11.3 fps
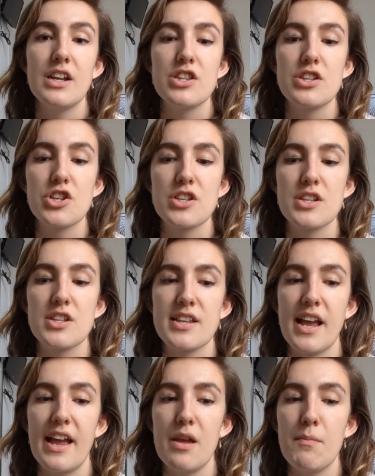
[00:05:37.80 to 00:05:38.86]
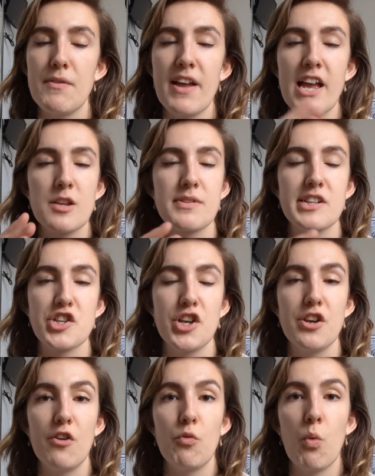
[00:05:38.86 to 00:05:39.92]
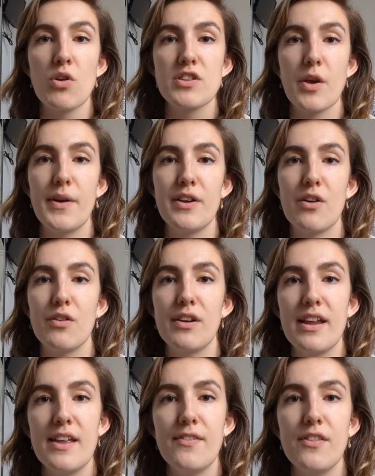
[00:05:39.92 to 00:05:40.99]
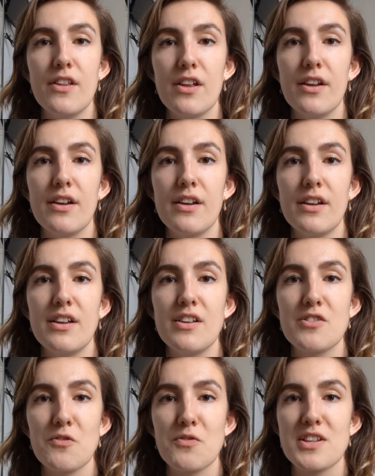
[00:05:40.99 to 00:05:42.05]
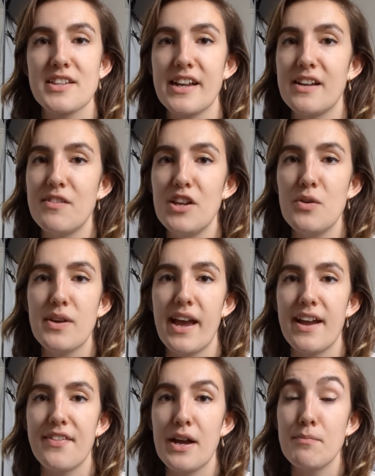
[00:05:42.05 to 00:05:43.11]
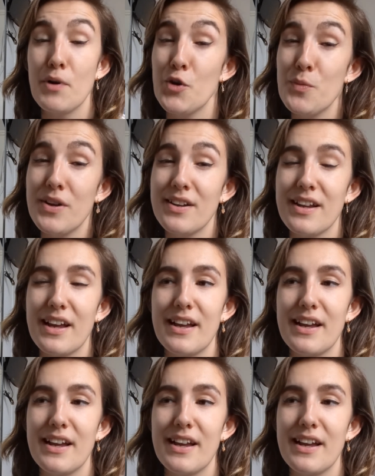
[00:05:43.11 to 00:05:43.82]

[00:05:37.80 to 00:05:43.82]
just to say a bit of exposition of what's going on in the sort of the state of the UK at that moment,